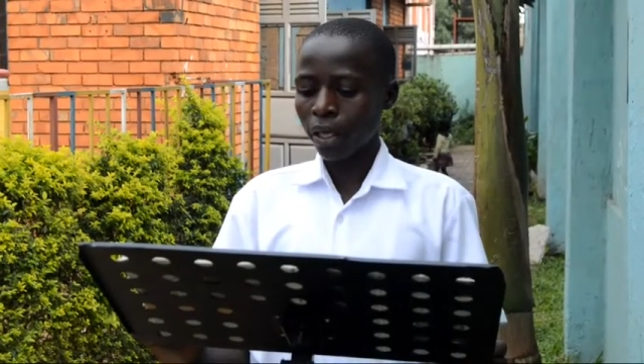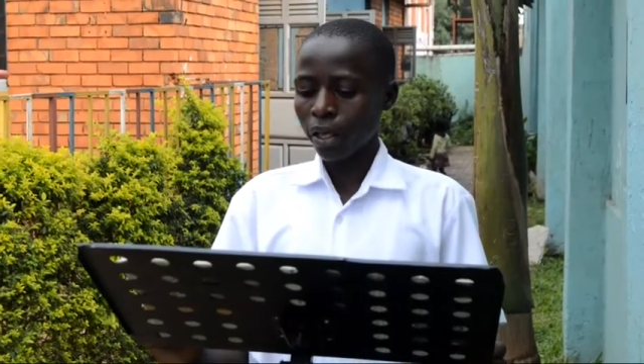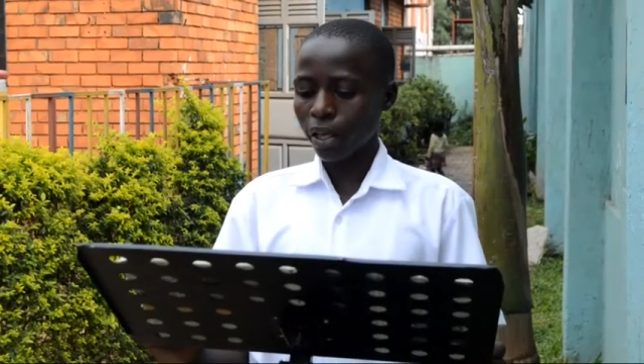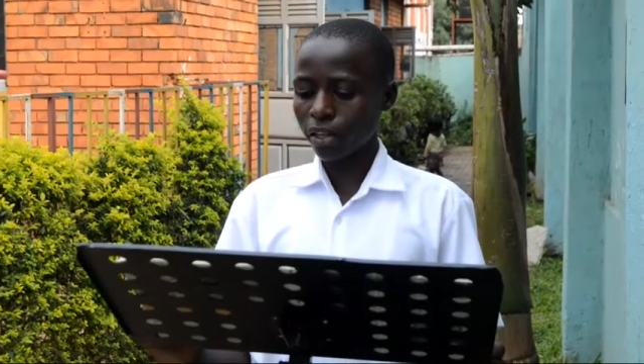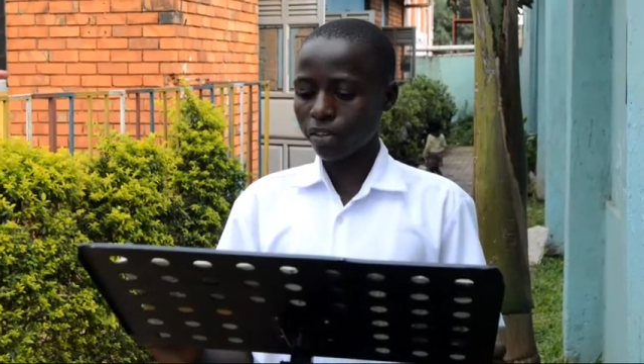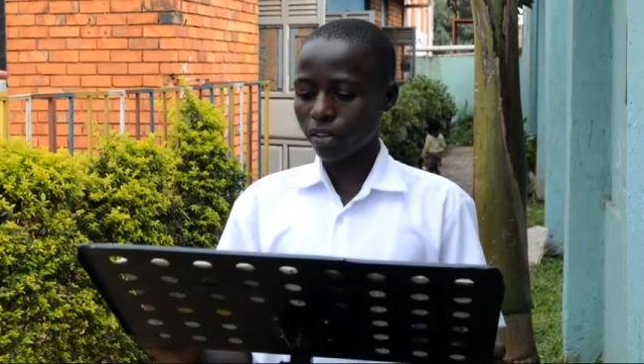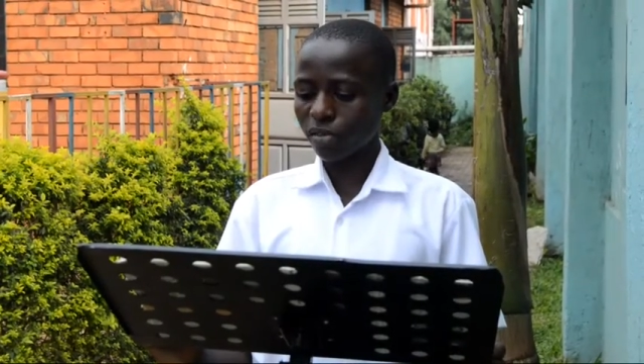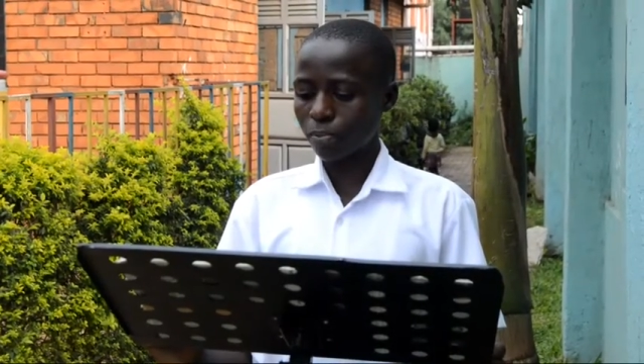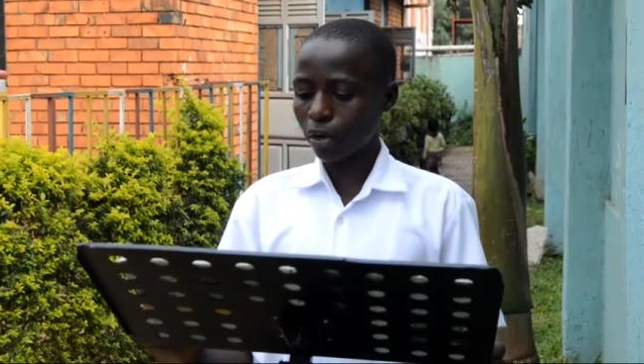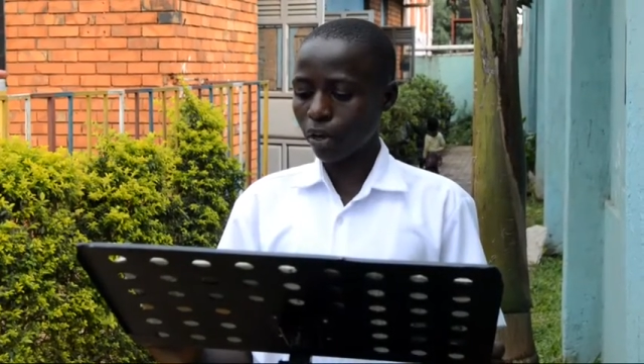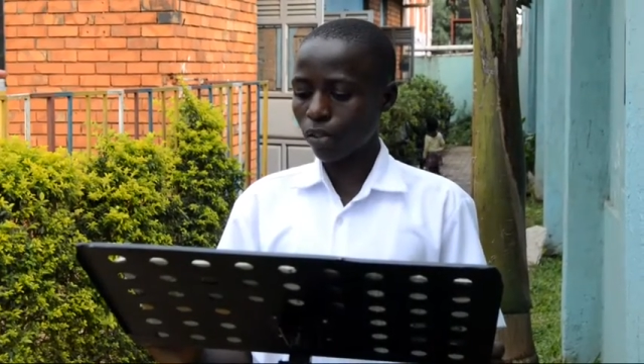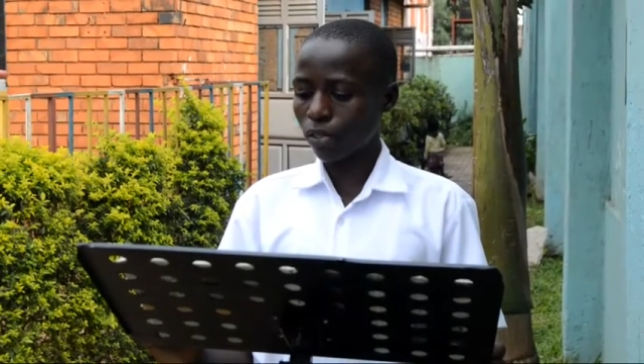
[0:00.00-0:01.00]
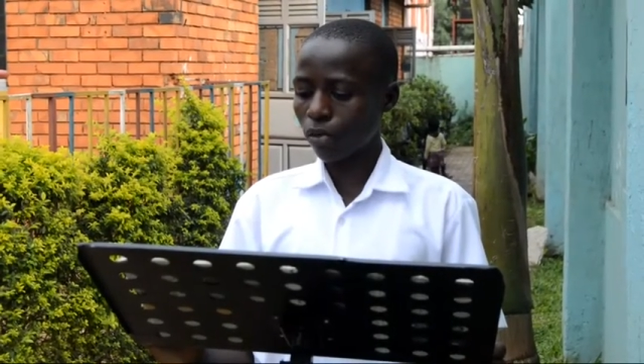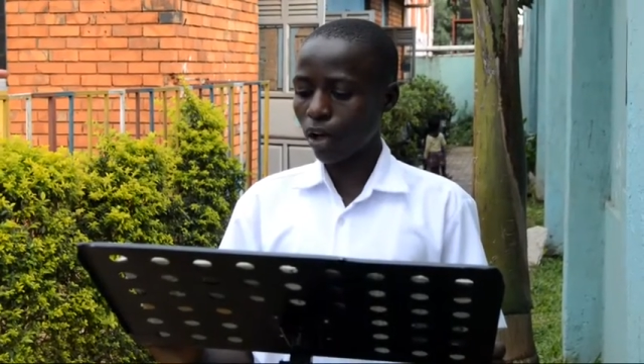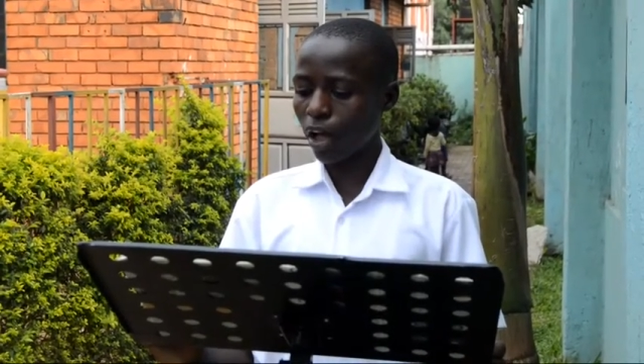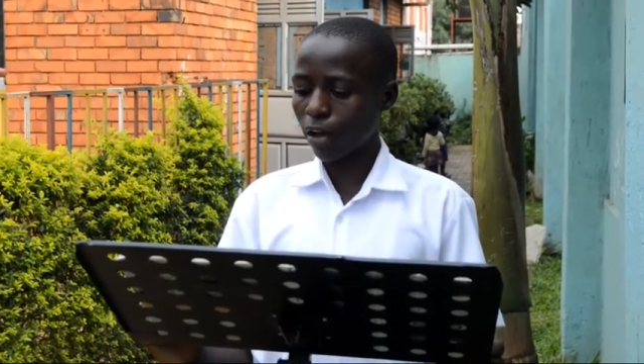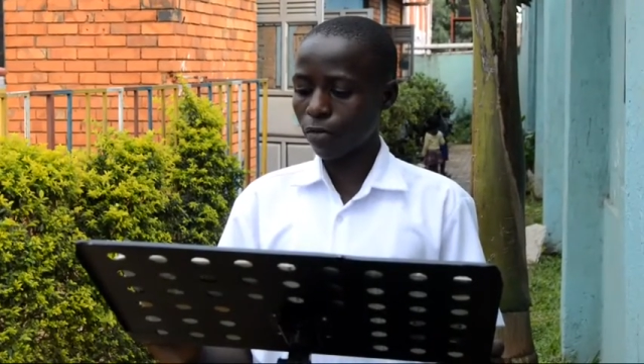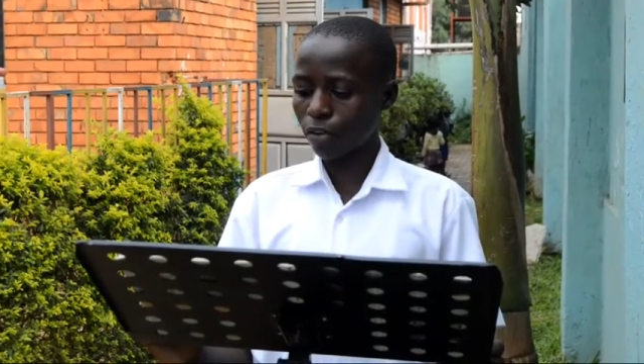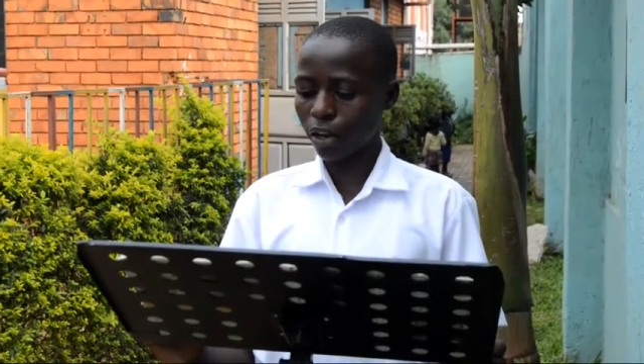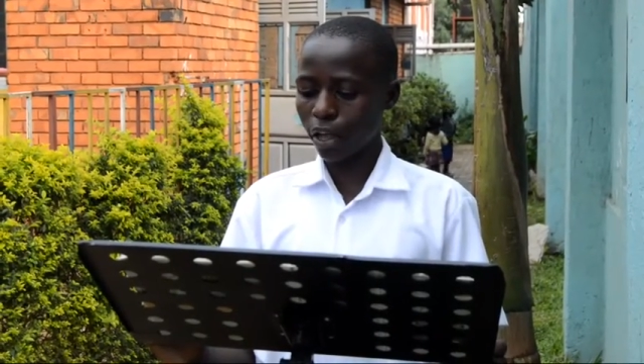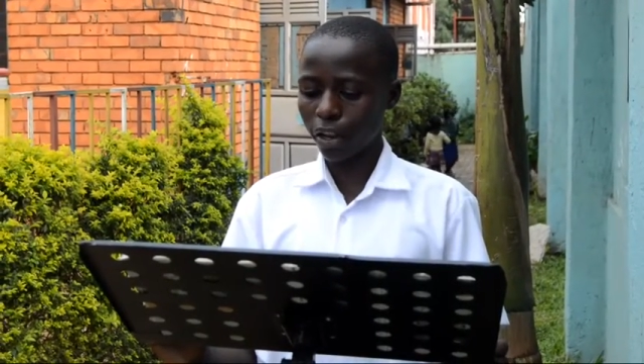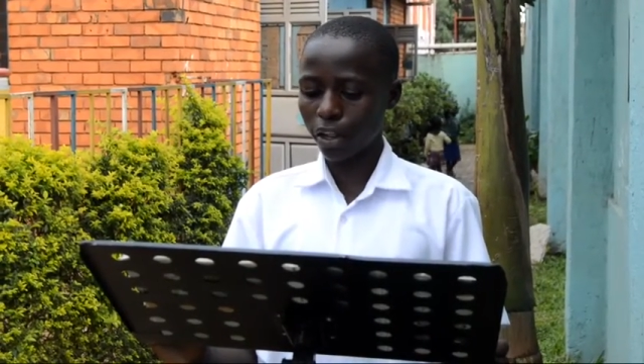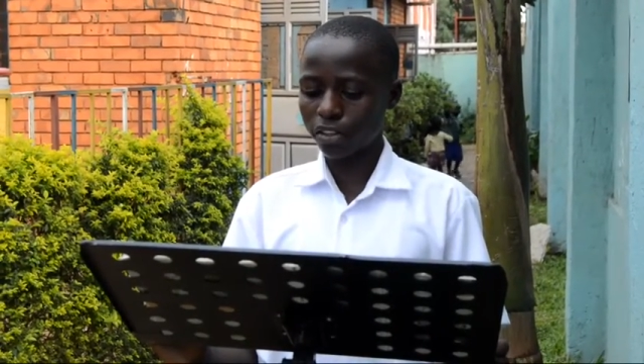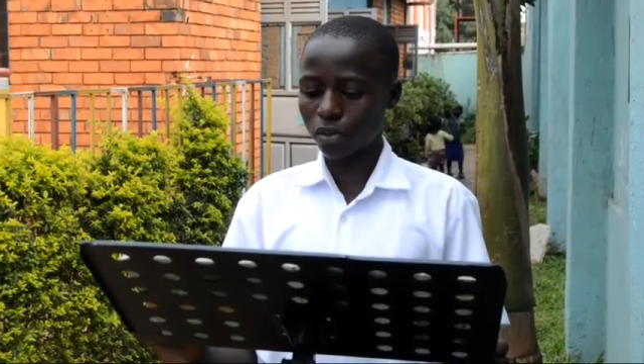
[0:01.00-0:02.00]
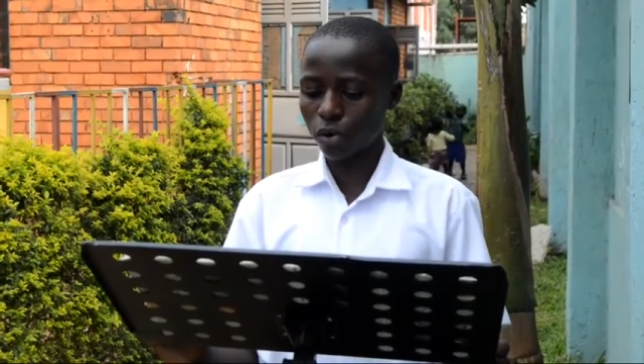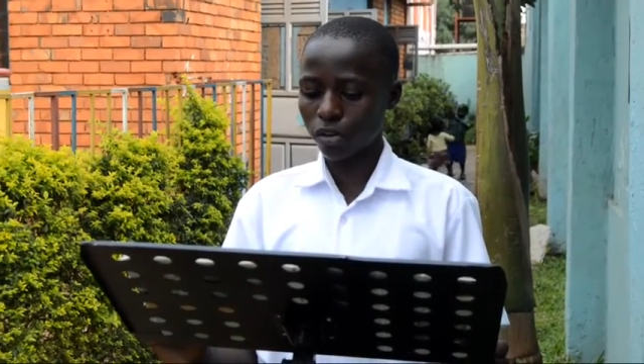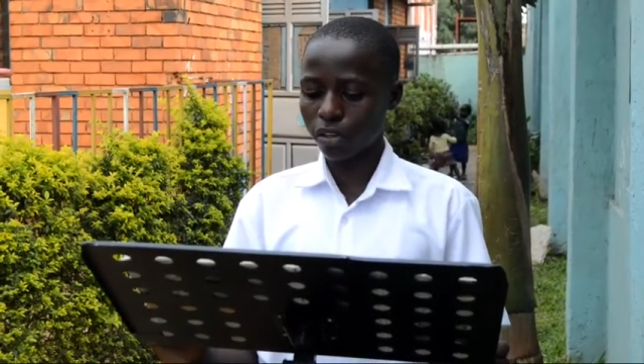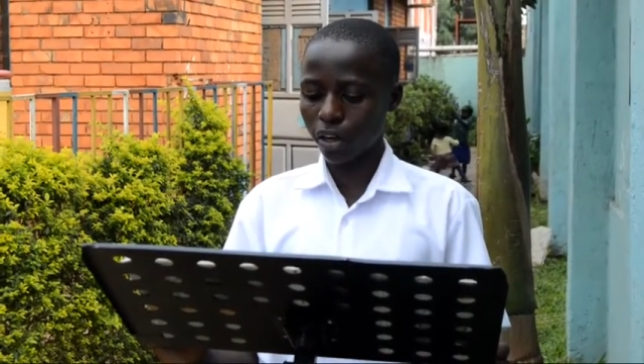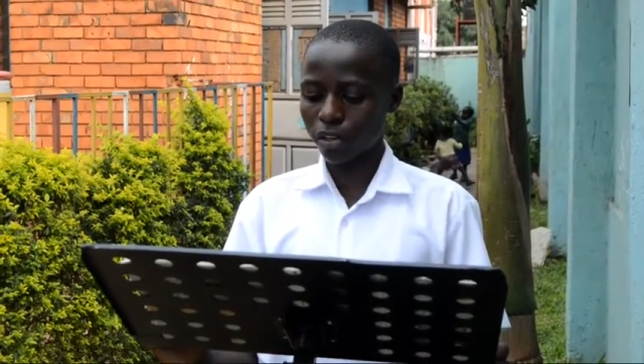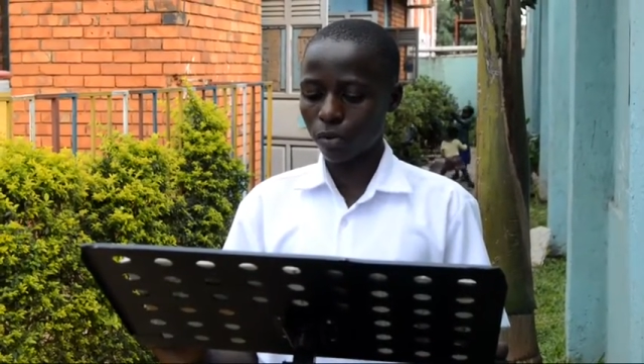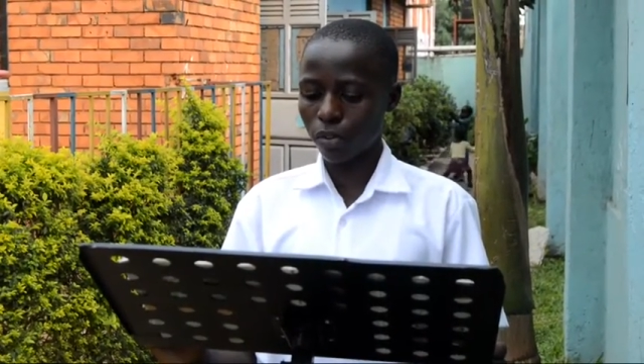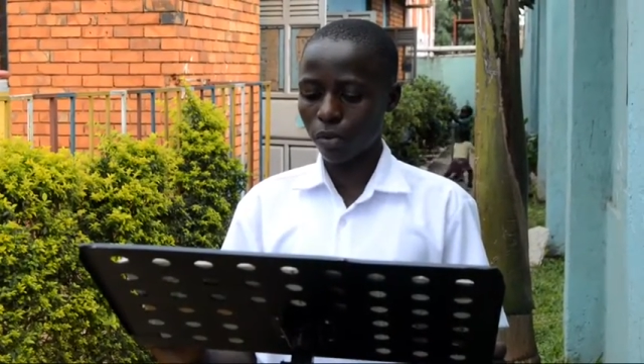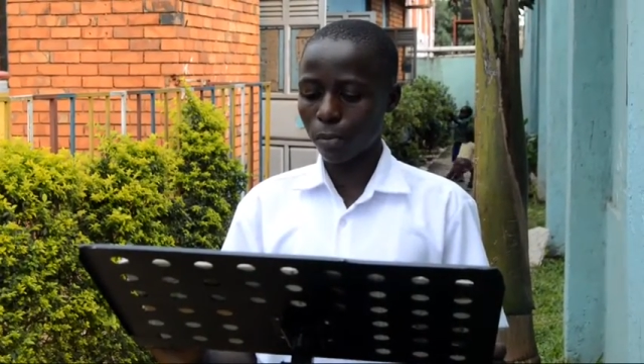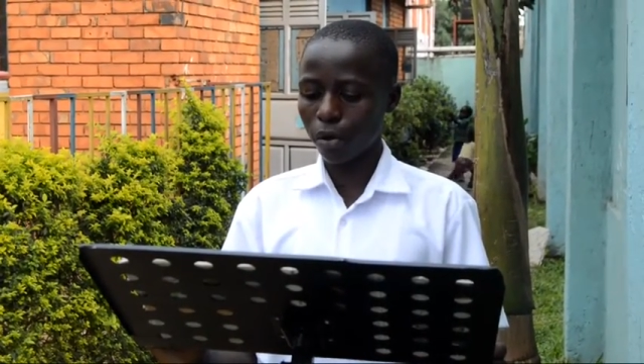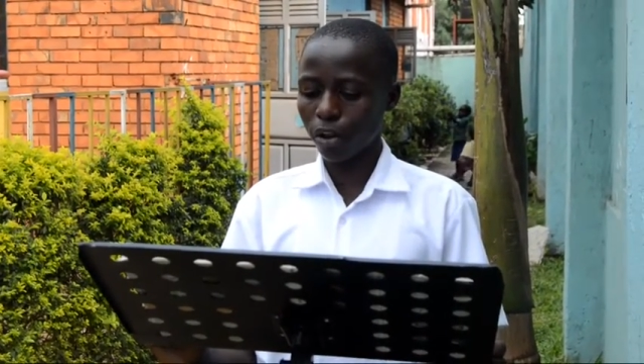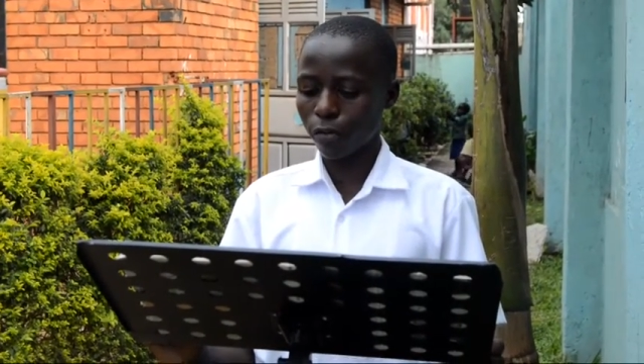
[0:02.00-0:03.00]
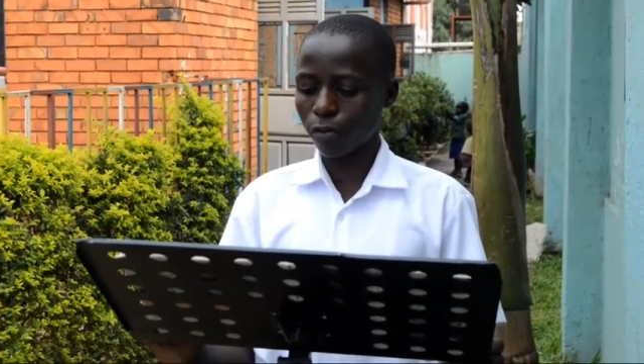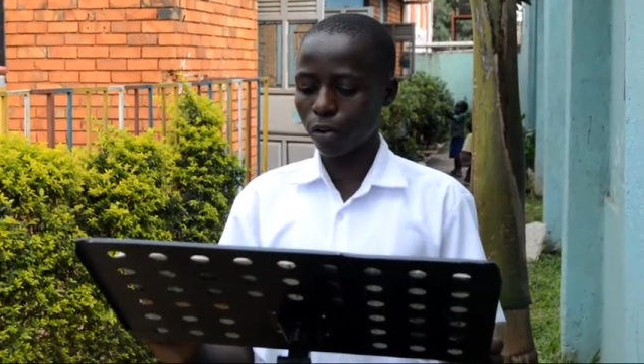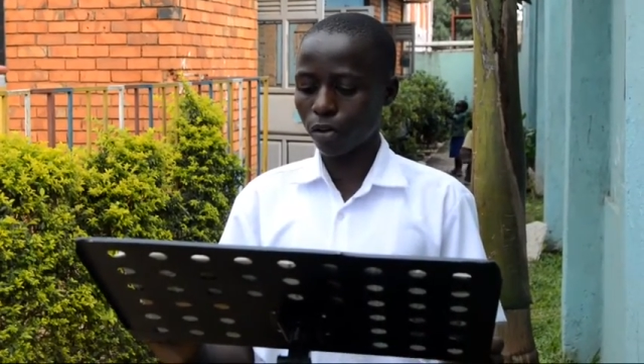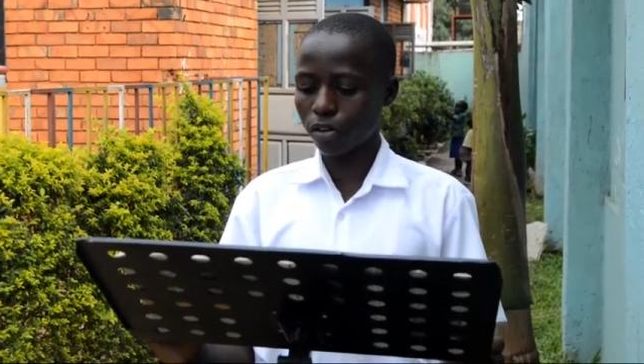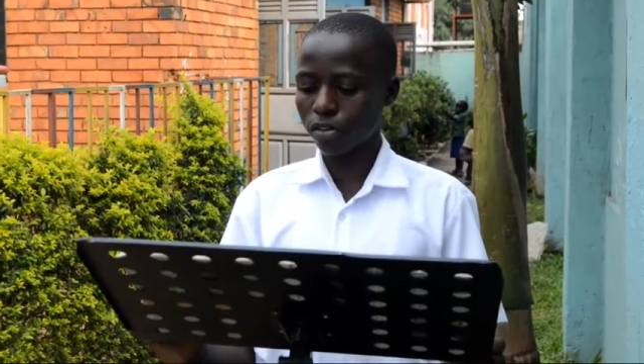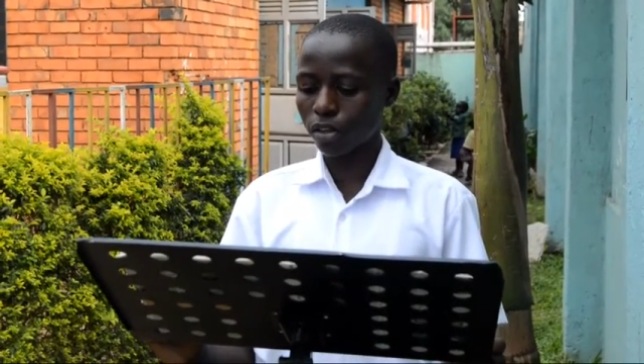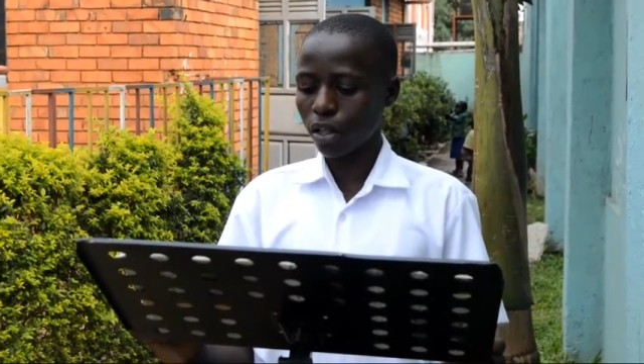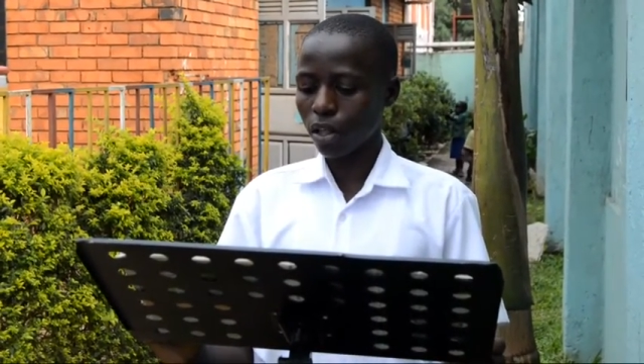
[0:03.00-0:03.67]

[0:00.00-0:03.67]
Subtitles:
It is spread through having direct contact with body fluids